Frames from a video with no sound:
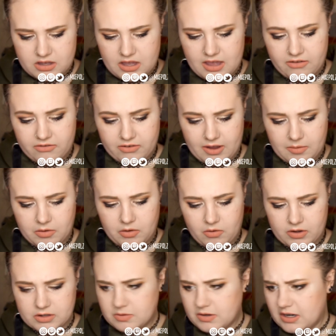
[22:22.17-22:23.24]
If I'm
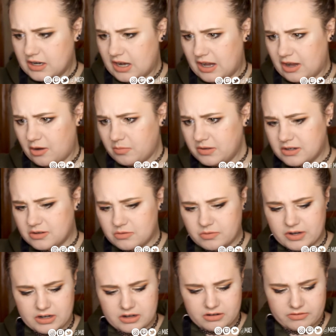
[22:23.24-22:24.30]
going to wear it, I normally don't wear